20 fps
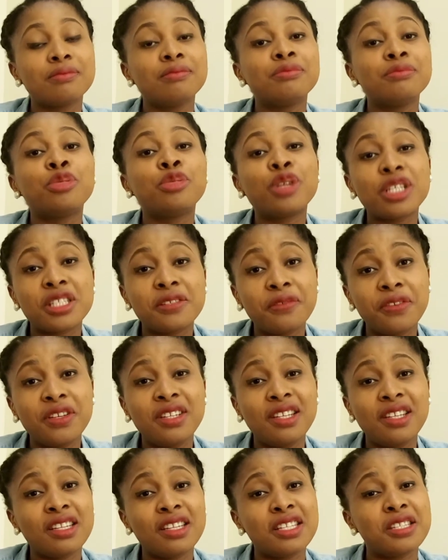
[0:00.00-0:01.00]

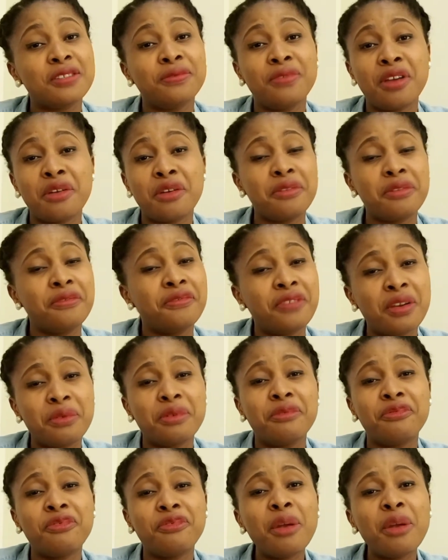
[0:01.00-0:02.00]
Breastfeeding is very, very,
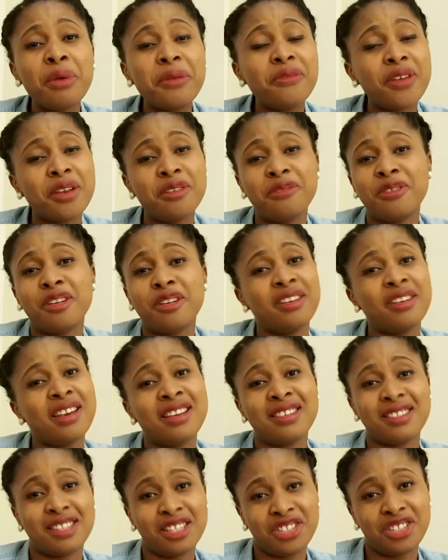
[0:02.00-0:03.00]
very, very, very
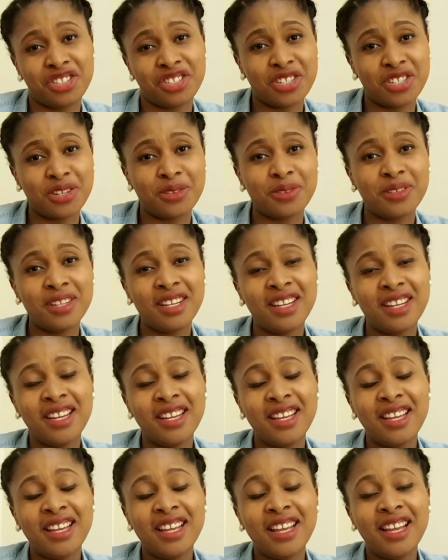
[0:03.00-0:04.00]
essential.
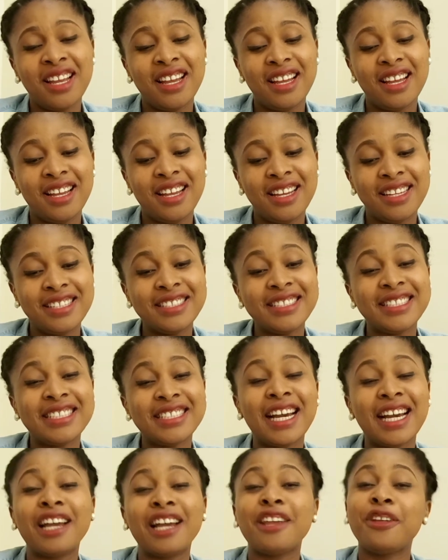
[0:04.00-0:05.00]
And
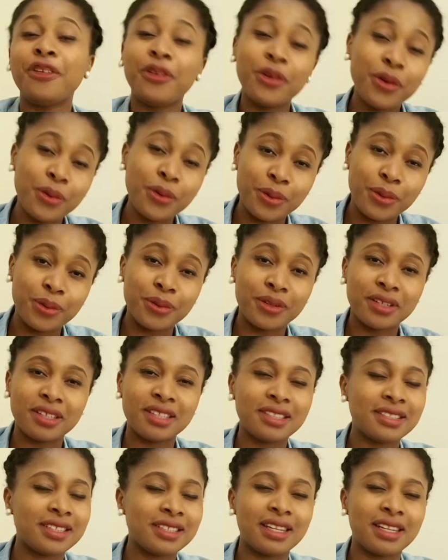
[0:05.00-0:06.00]
I know
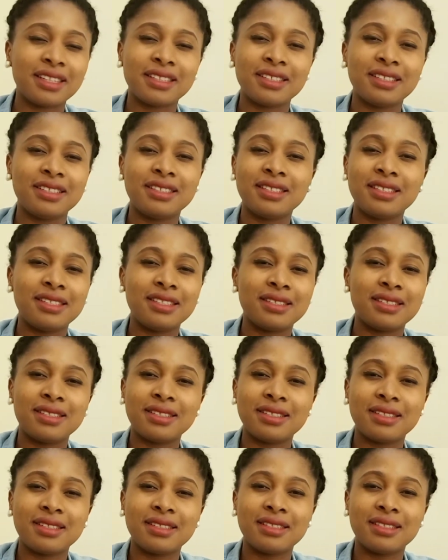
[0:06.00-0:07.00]
that
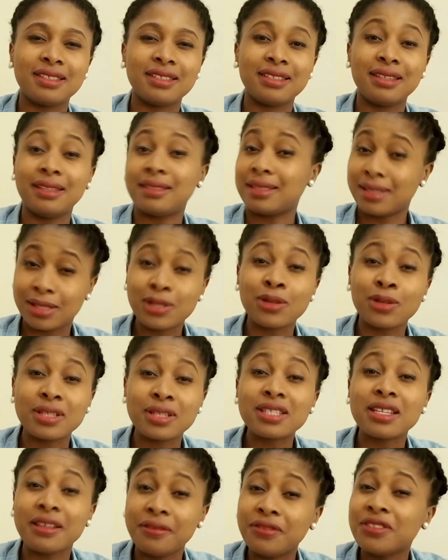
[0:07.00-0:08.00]
it's not
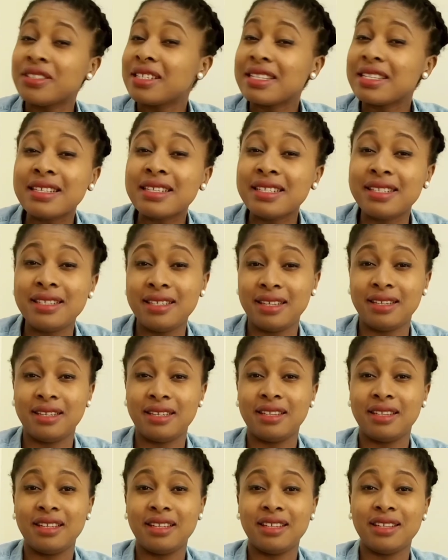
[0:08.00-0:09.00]
even easy
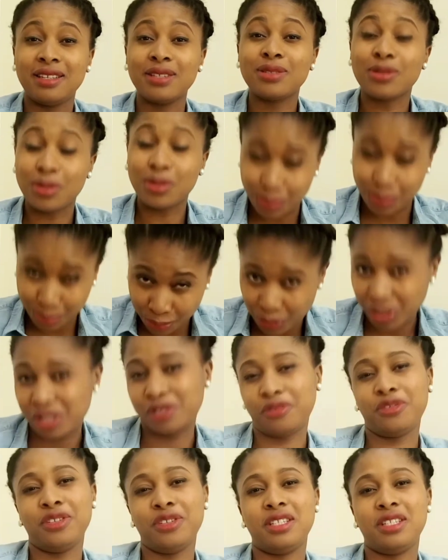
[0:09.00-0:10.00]
to
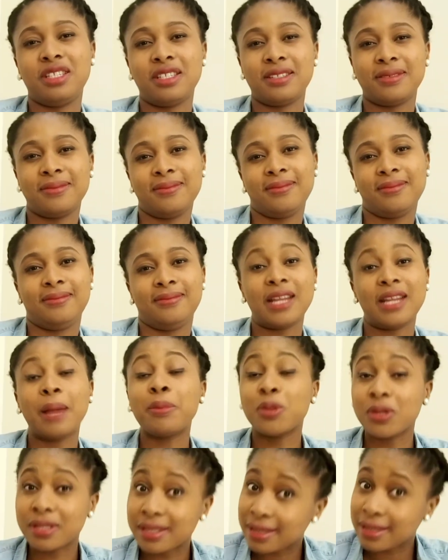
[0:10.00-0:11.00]
breastfeed. I
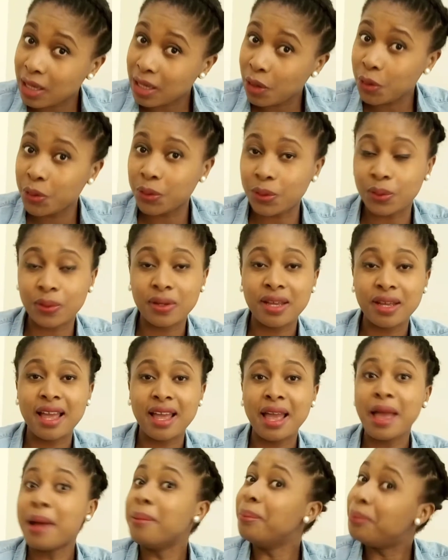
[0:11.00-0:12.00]
must tell you,
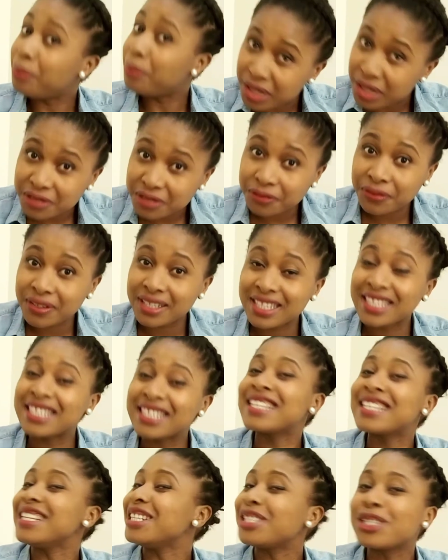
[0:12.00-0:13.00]

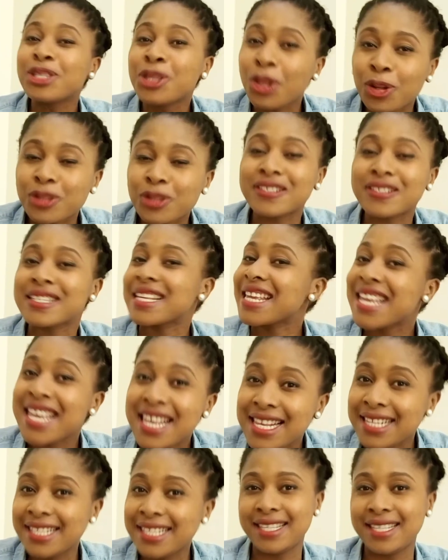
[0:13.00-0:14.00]
breastfeeding is not
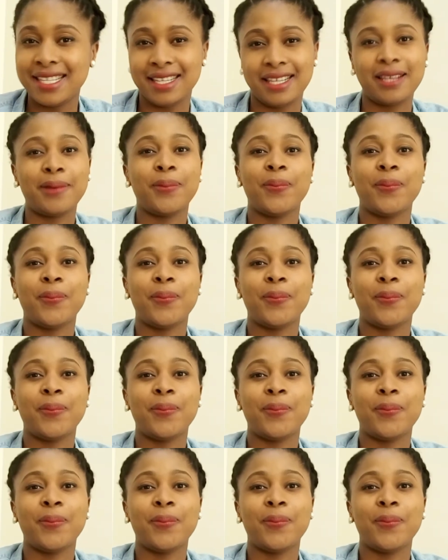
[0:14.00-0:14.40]
easy.